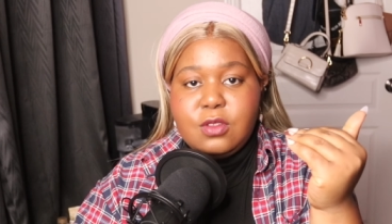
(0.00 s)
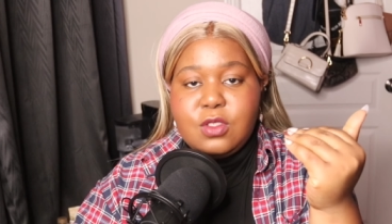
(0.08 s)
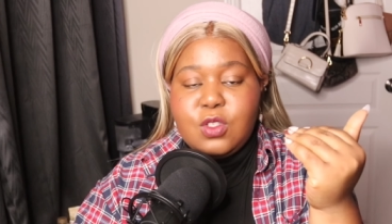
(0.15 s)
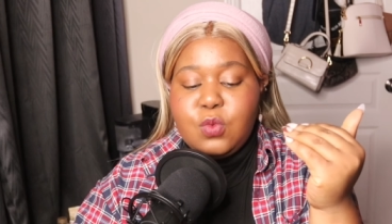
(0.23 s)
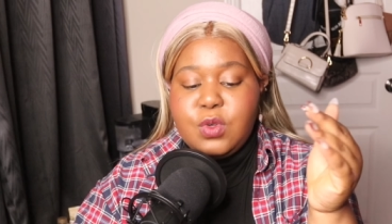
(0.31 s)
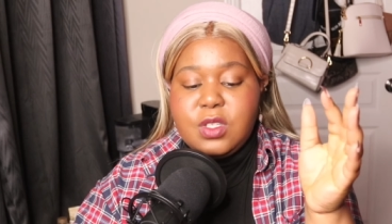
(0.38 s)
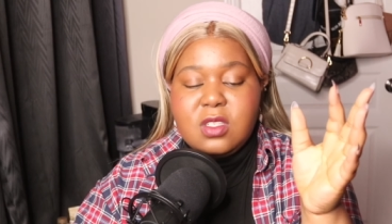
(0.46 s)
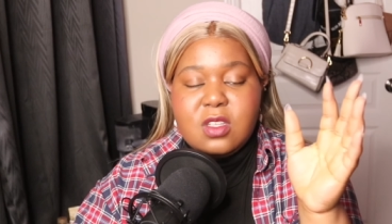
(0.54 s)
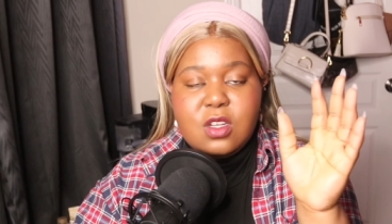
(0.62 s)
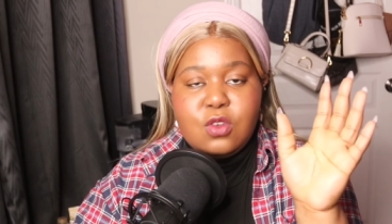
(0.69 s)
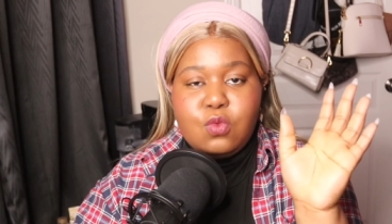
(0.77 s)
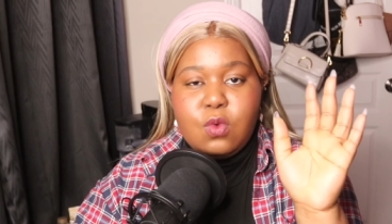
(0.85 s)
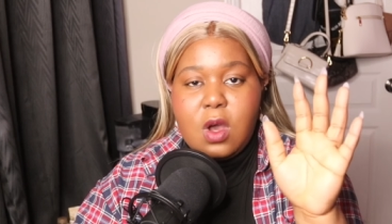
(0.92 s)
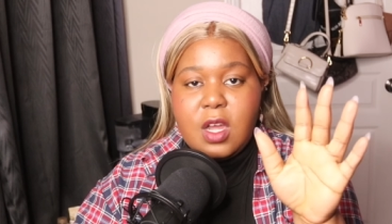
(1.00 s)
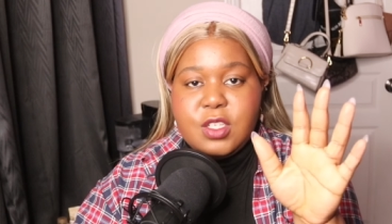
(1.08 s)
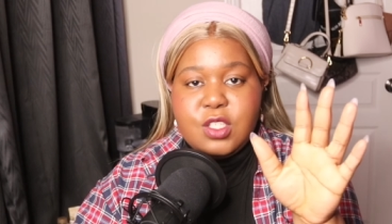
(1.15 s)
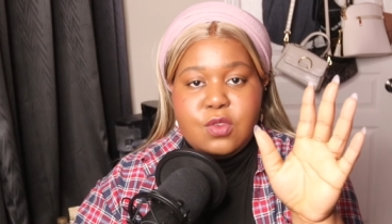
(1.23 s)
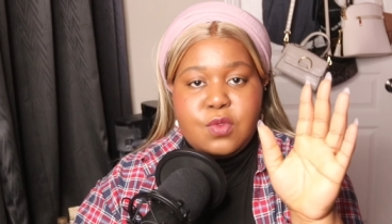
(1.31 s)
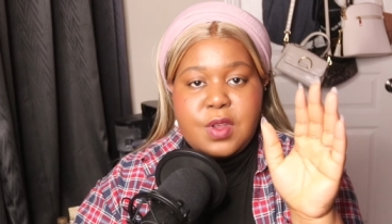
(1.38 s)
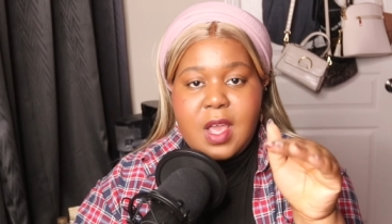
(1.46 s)
So we're just gonna watch
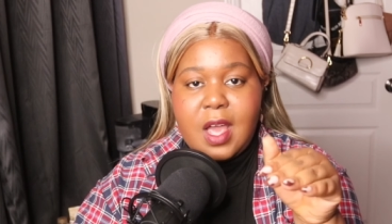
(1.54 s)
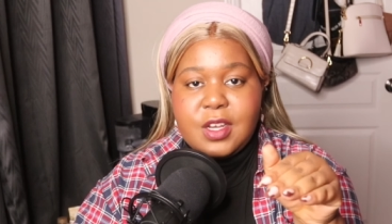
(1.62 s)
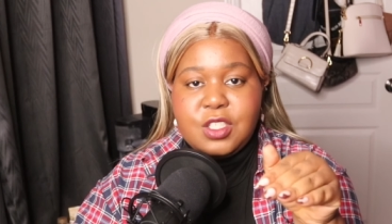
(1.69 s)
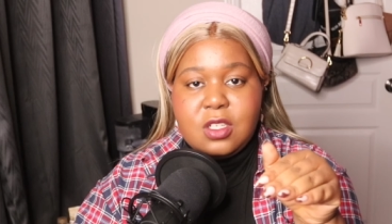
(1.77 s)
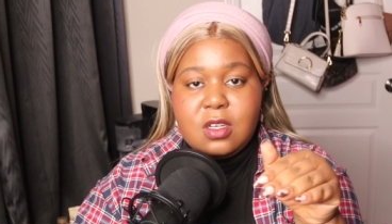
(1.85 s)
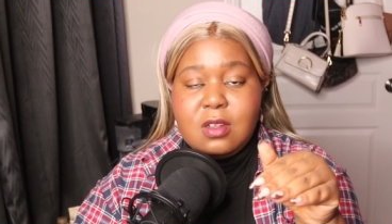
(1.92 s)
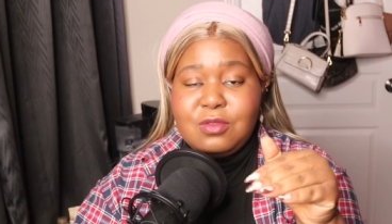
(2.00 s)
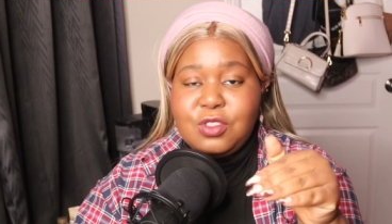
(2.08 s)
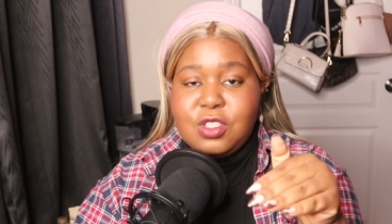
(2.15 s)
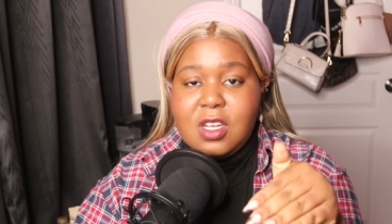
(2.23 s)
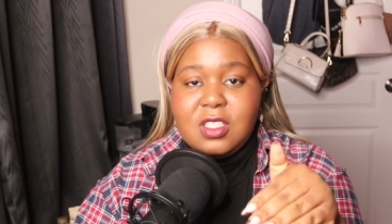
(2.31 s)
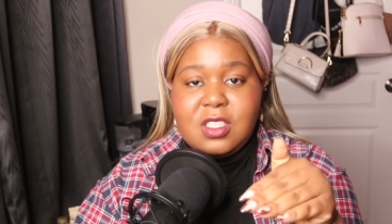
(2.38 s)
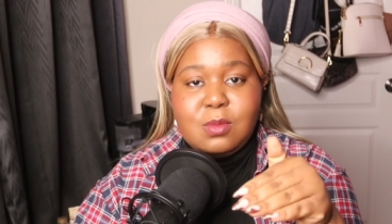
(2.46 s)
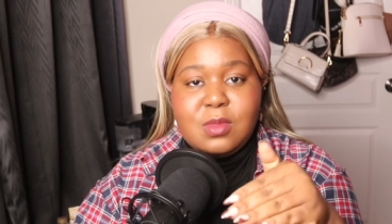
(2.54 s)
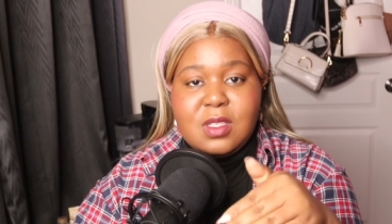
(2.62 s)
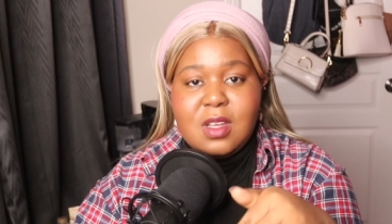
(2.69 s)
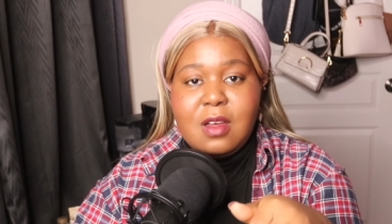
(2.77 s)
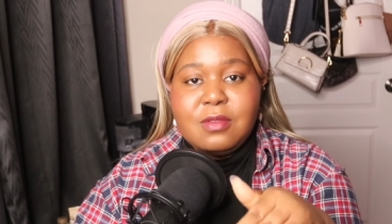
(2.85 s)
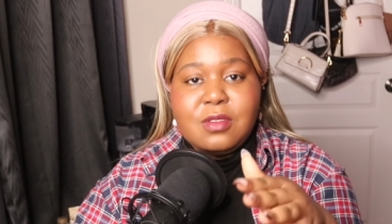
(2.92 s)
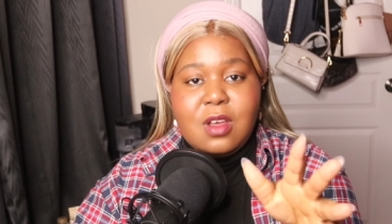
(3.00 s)
a reaction of Josh
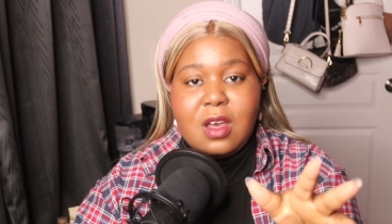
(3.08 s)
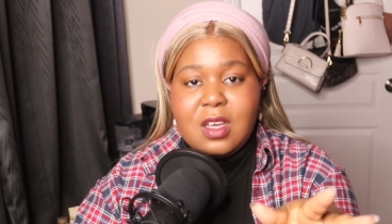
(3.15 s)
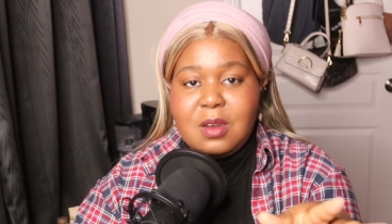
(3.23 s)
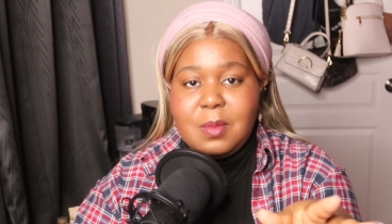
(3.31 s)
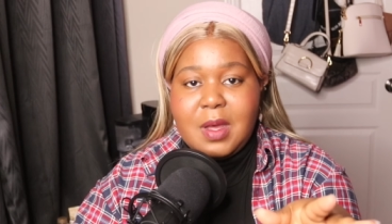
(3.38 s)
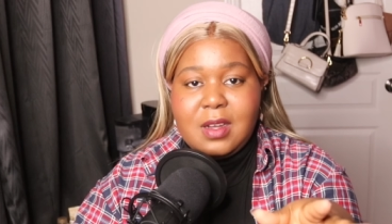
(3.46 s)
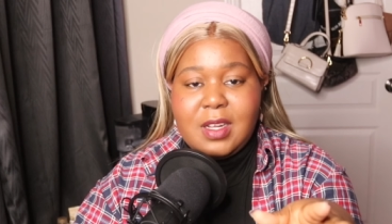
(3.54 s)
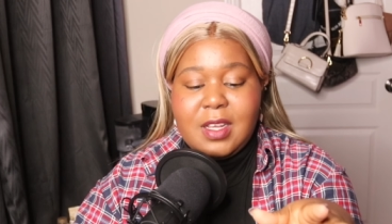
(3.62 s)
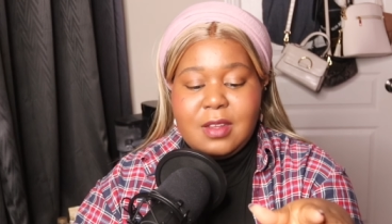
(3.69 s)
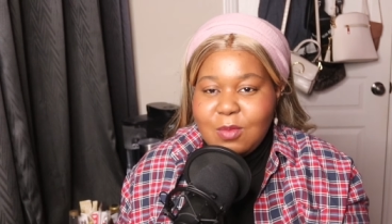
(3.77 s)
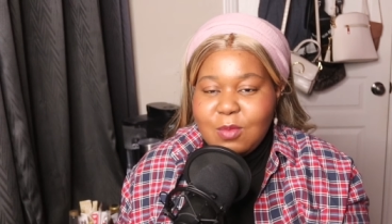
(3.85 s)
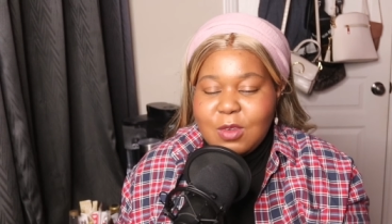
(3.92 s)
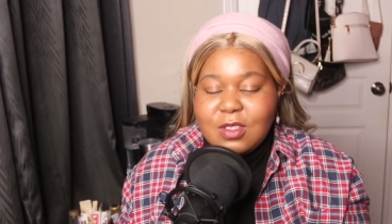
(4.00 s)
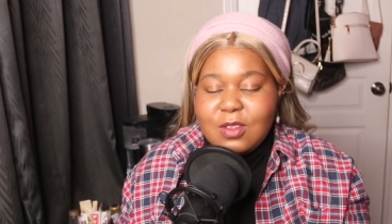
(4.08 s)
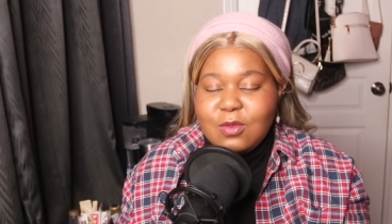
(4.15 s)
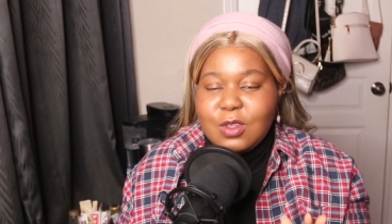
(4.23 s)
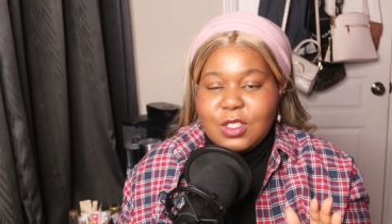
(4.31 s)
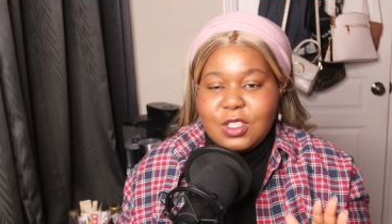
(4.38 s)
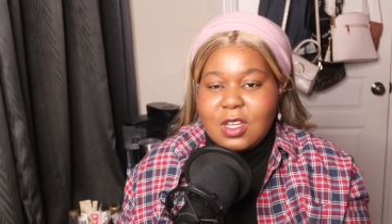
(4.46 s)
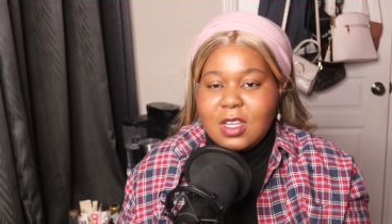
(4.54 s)
himself talking about it. Most of
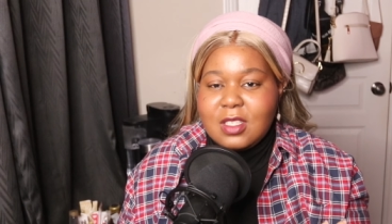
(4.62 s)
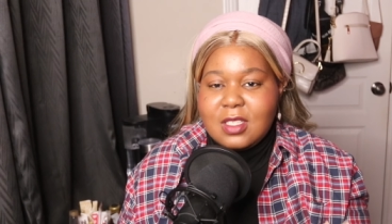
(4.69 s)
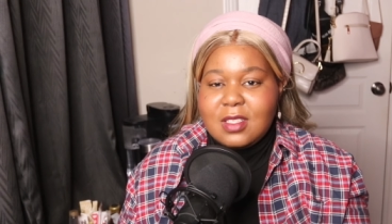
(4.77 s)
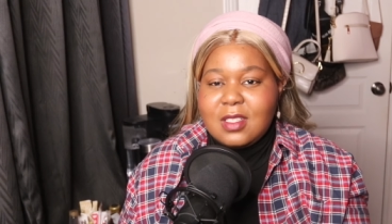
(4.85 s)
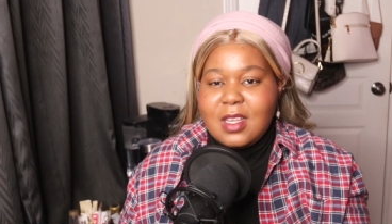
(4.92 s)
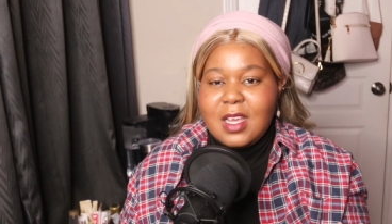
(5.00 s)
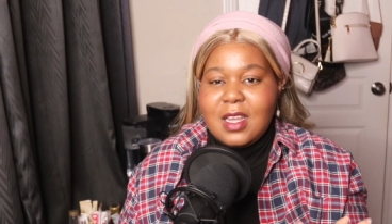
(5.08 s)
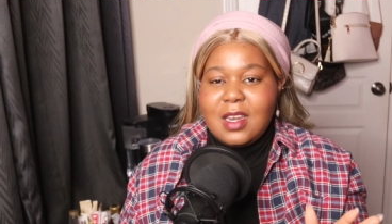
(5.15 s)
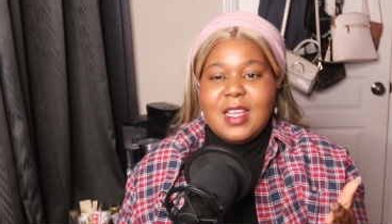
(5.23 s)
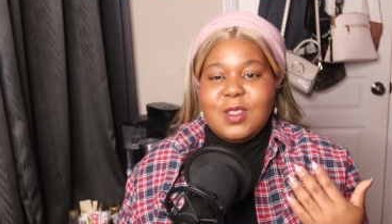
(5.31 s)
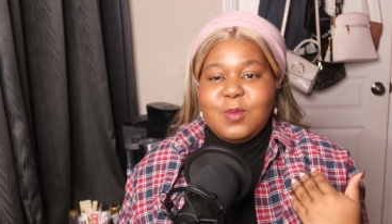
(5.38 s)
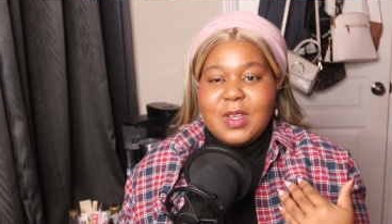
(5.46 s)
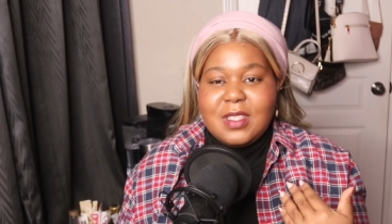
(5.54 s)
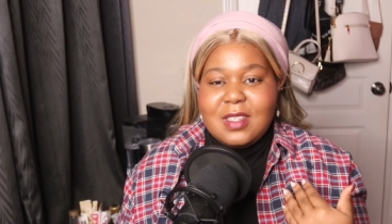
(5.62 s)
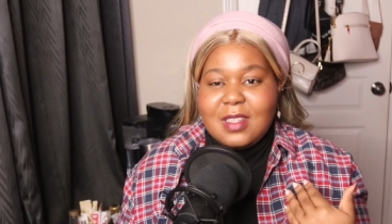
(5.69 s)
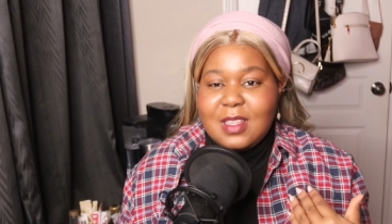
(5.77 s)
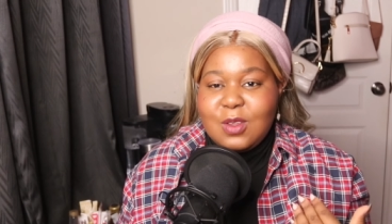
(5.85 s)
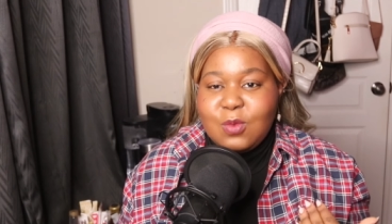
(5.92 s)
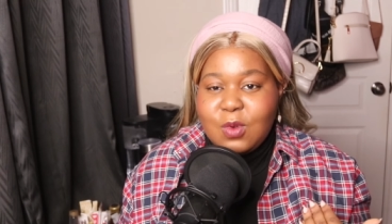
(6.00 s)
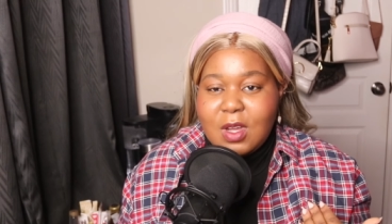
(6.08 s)
what Josh is saying is
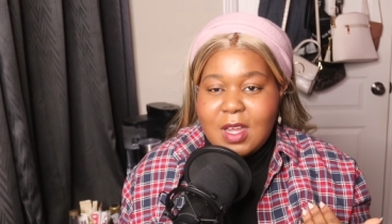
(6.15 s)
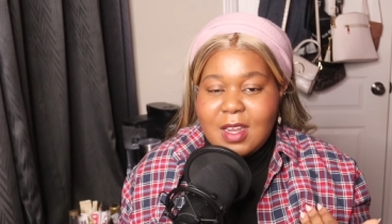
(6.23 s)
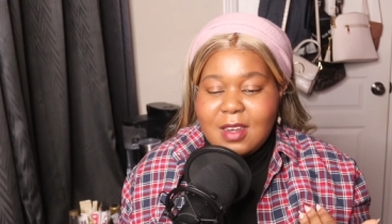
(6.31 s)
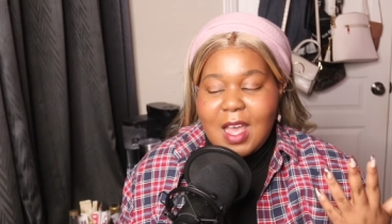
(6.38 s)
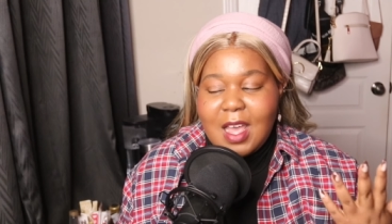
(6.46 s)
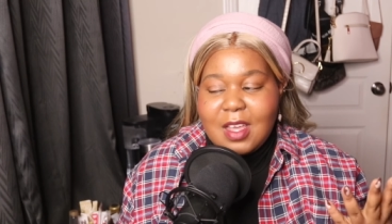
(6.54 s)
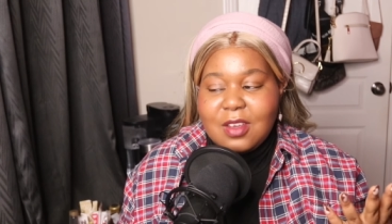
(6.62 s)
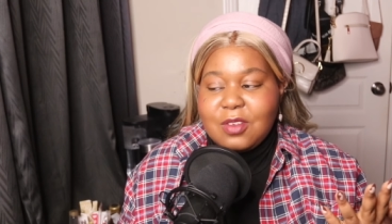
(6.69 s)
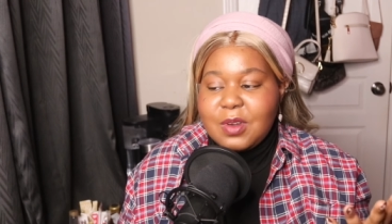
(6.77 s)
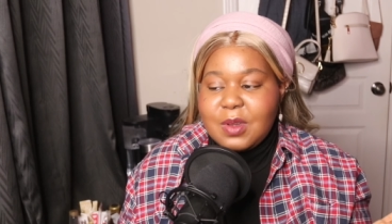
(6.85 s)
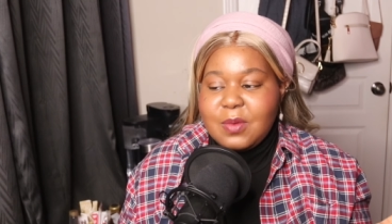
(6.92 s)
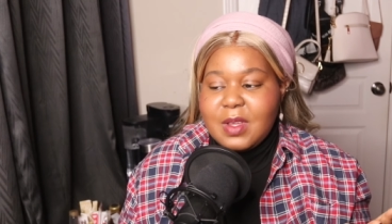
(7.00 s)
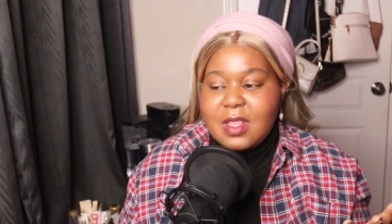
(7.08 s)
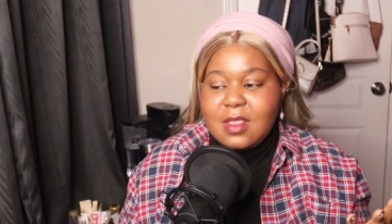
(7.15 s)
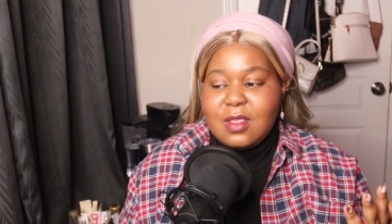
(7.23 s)
basically what I agree with